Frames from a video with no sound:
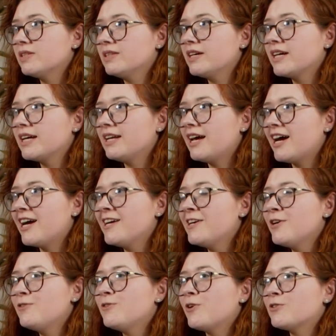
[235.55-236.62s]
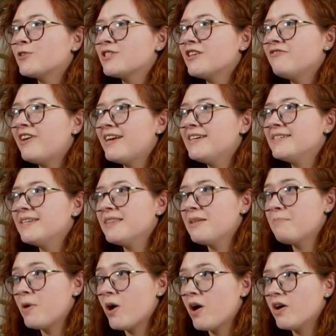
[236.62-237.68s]
looking at not just the vendors in
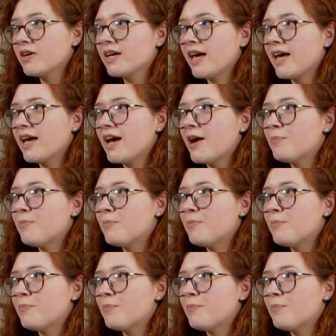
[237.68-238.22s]
the market